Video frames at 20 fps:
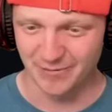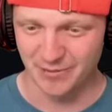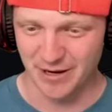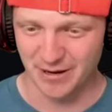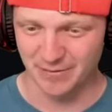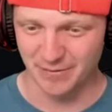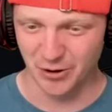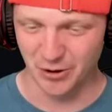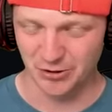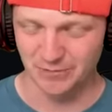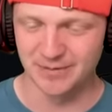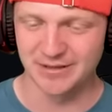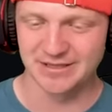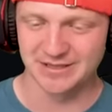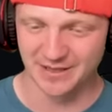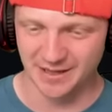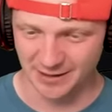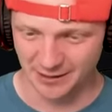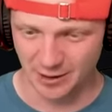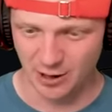a big build, but
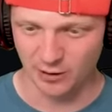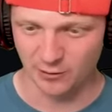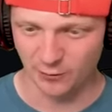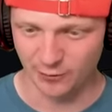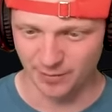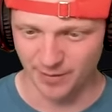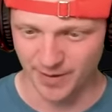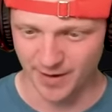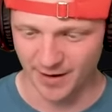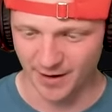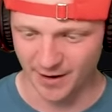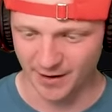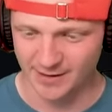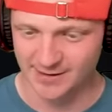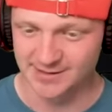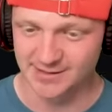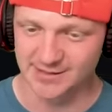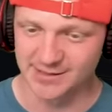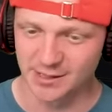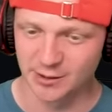stay along with me here
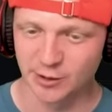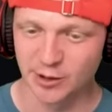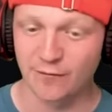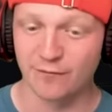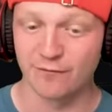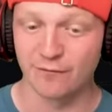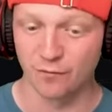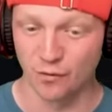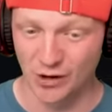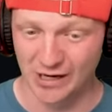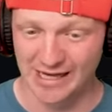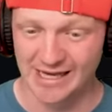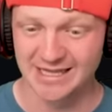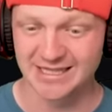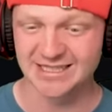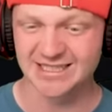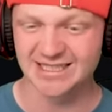because it's gonna look freaking